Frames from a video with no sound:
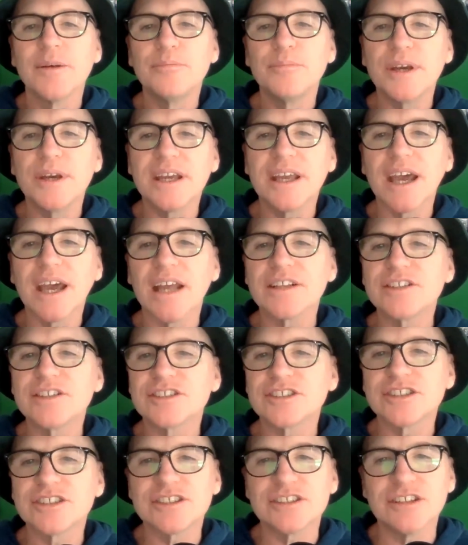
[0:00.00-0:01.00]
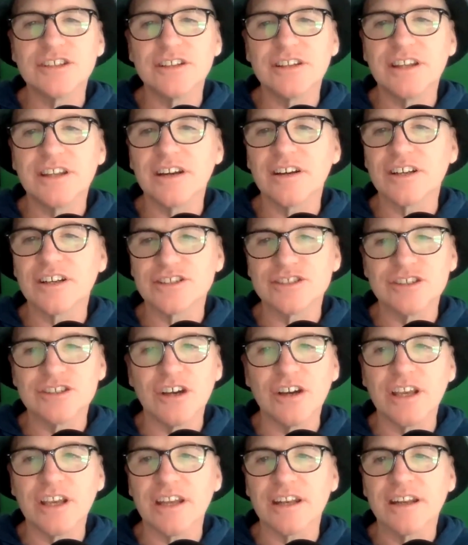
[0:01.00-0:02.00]
Big guy just stood there and
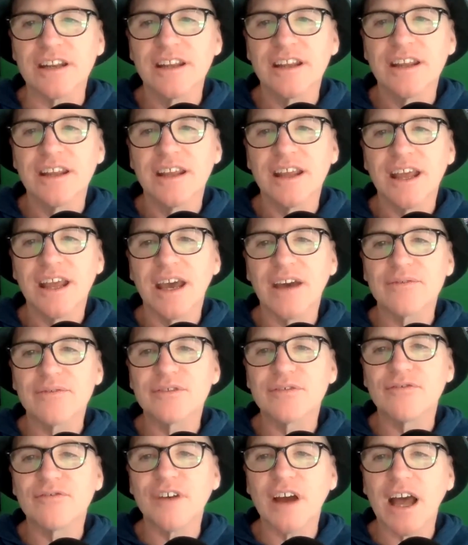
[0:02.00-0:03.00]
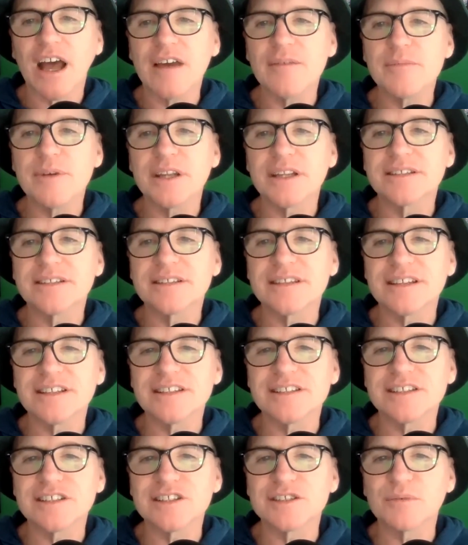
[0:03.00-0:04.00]
took it. After 5 minutes of
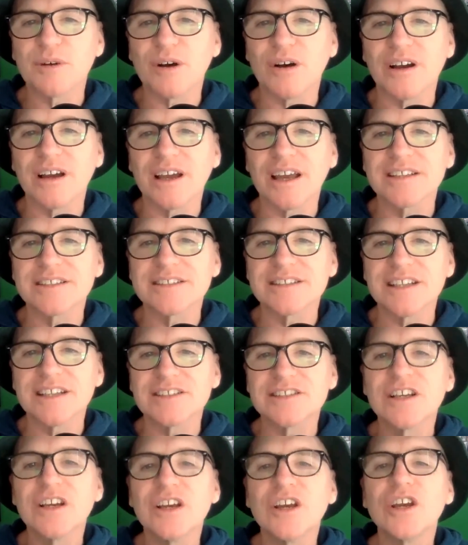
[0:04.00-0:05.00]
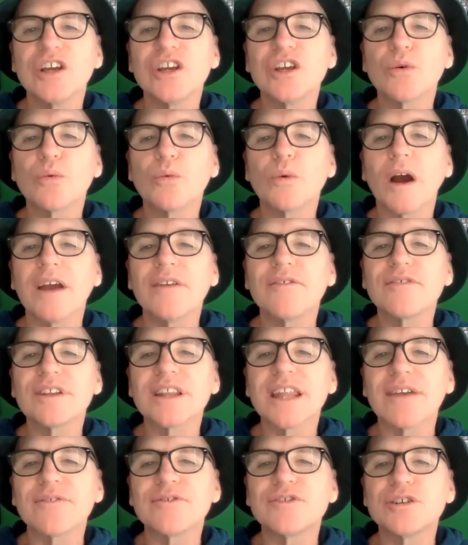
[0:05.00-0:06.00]
this, the small guy says, "Your wife
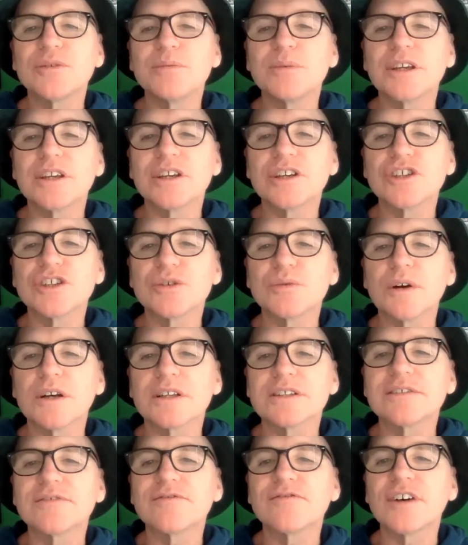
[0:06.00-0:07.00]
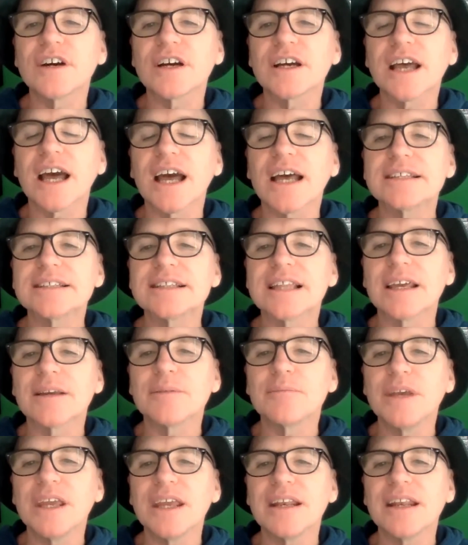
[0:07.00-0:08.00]
left you because she wants to fuck guys
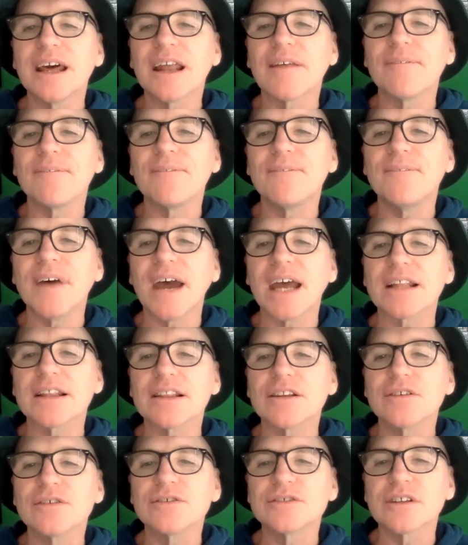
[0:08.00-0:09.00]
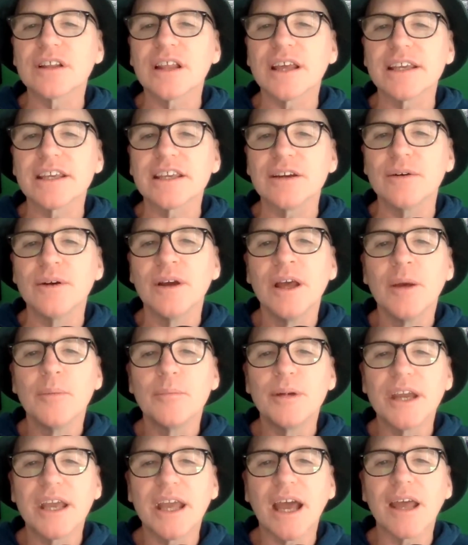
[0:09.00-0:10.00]
like me, not a fat loser like you."
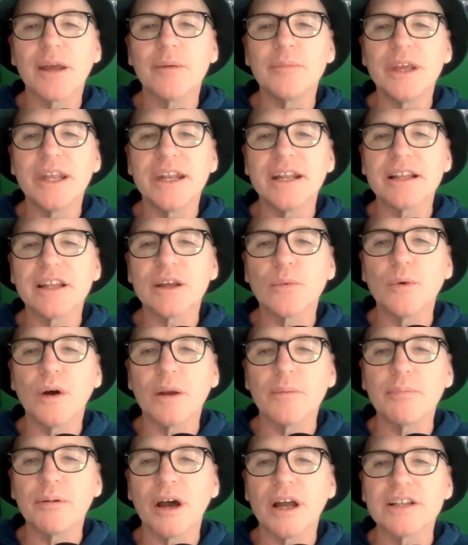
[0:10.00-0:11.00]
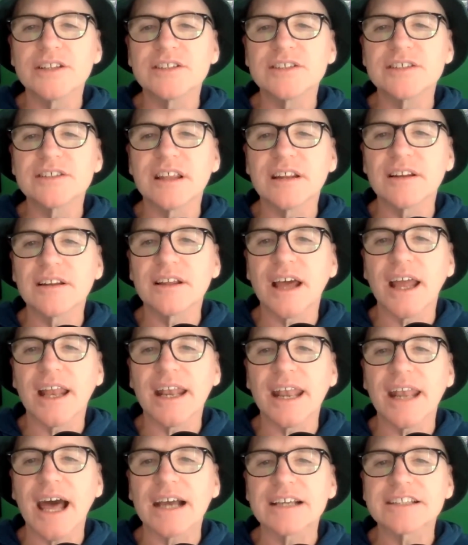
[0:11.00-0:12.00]
Big guy immediately one punches little guy,
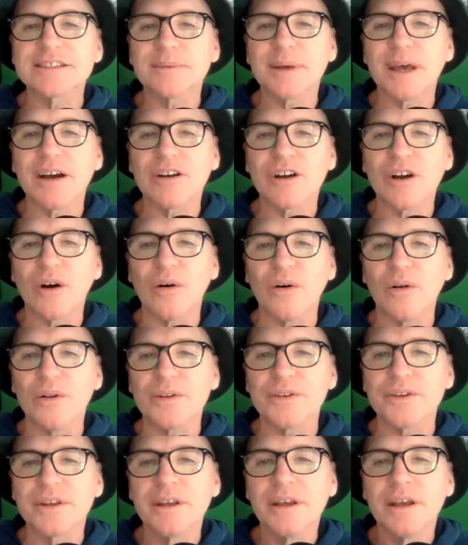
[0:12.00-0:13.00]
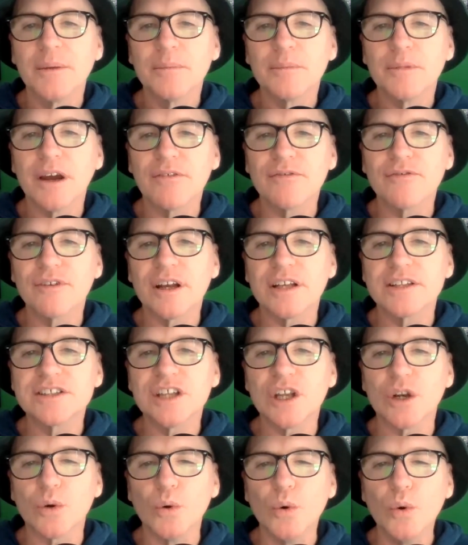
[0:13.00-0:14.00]
knocks him out cold. My friend
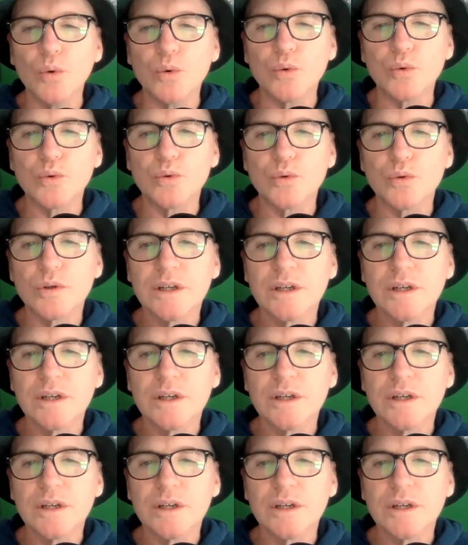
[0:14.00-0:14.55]
said, "Oof,